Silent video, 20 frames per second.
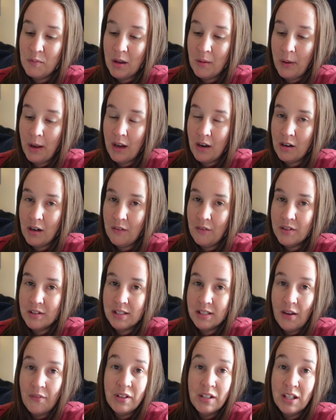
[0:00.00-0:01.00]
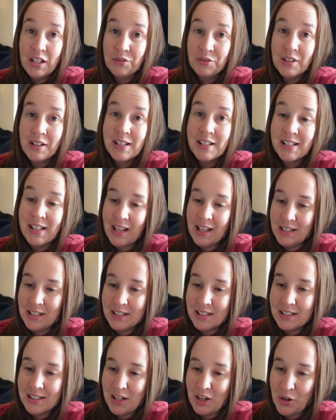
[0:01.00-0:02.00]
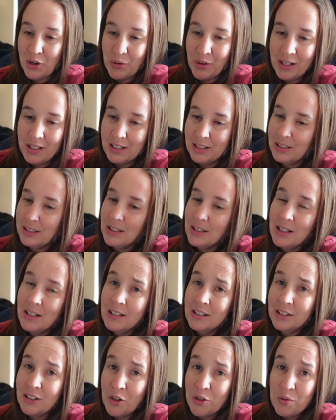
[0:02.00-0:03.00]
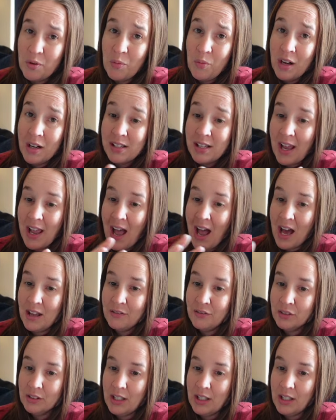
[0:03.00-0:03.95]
me a payout of $0.73. So those were ones I had for